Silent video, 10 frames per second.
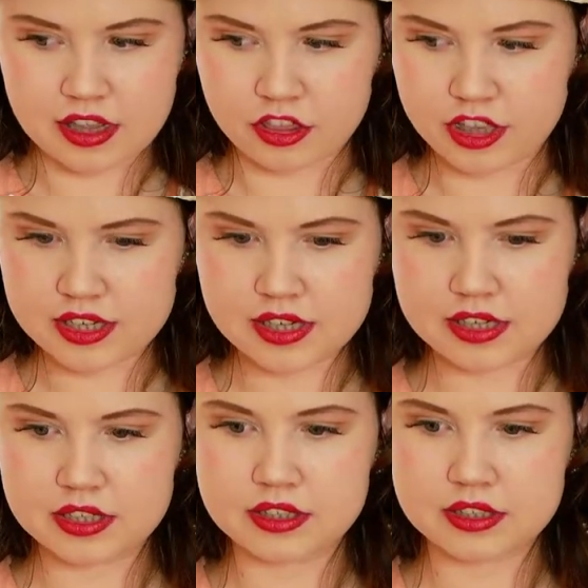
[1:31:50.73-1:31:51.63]
this
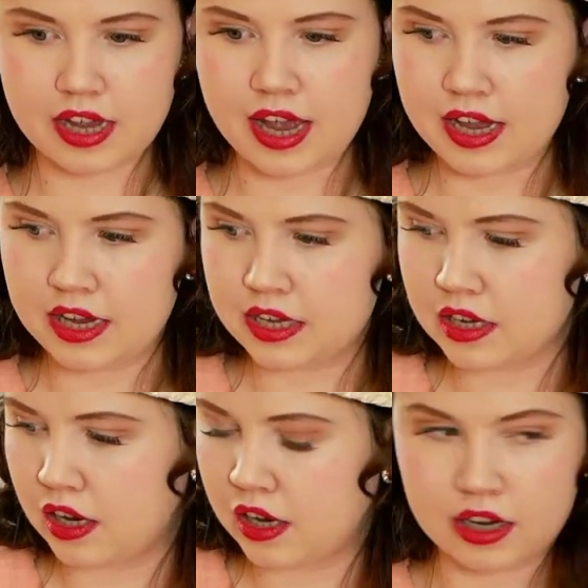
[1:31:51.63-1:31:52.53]
isn't a
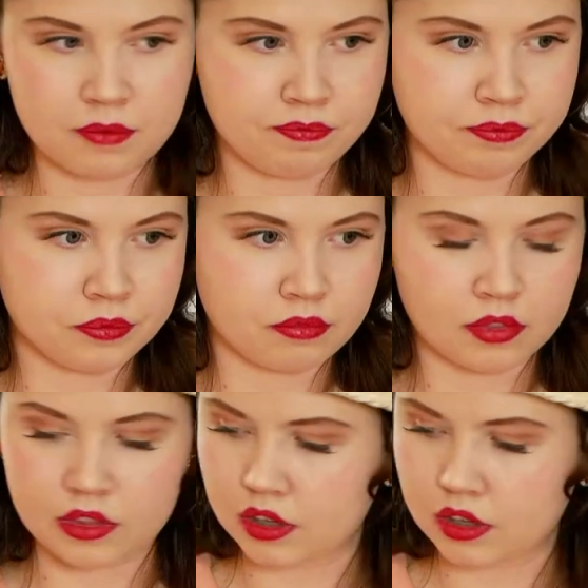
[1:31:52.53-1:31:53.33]
um,